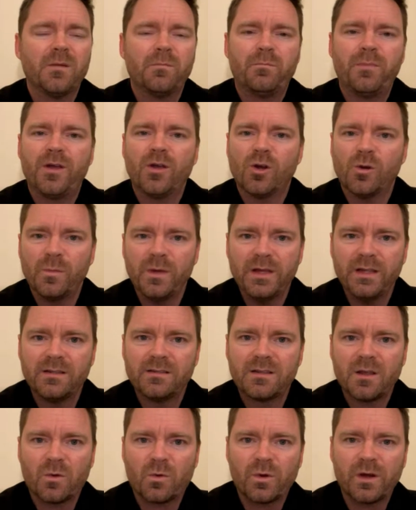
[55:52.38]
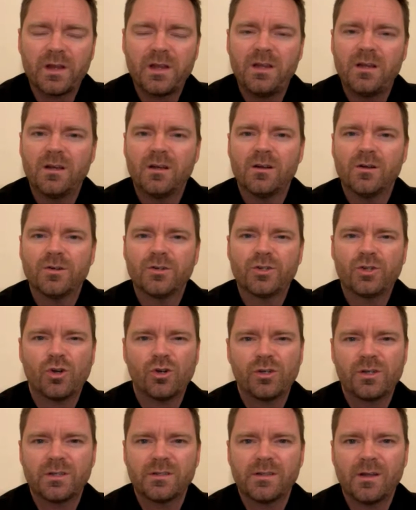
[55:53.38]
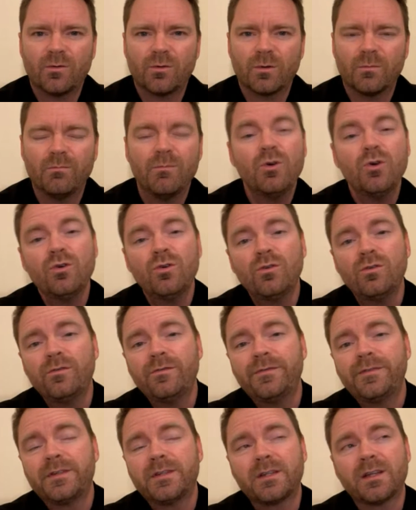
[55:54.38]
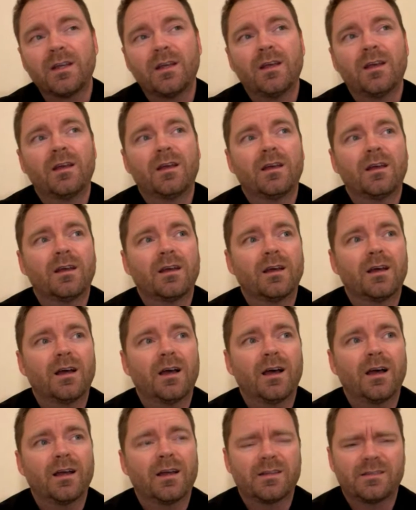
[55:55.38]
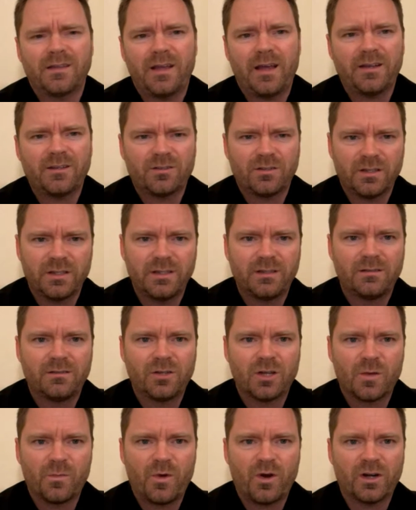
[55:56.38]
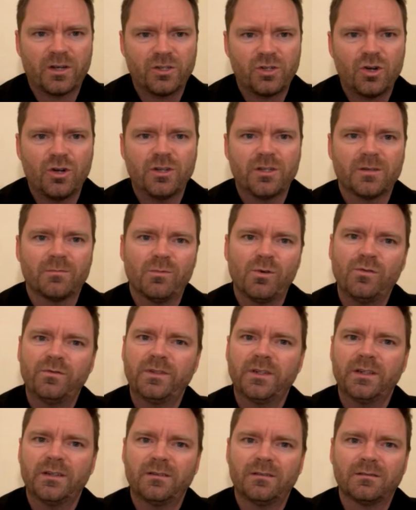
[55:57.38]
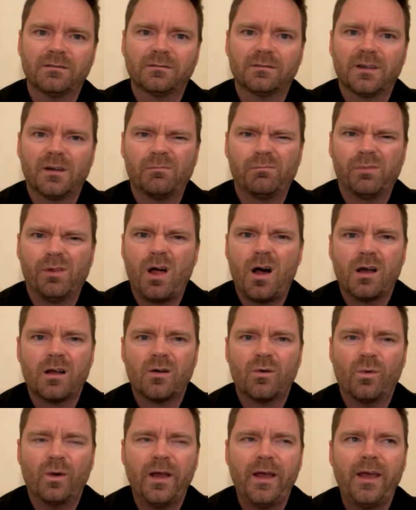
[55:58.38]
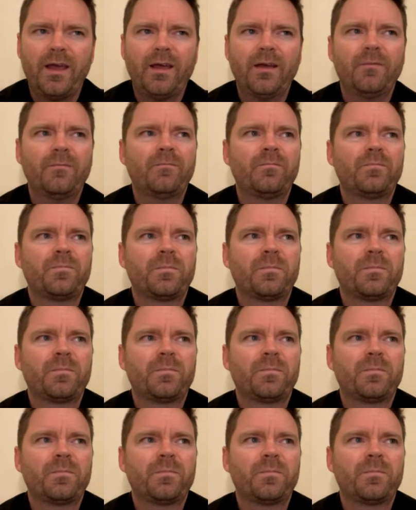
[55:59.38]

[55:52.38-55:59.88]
pyramids that were here, churches that were moved, because they actually took apart a church and moved it a block away.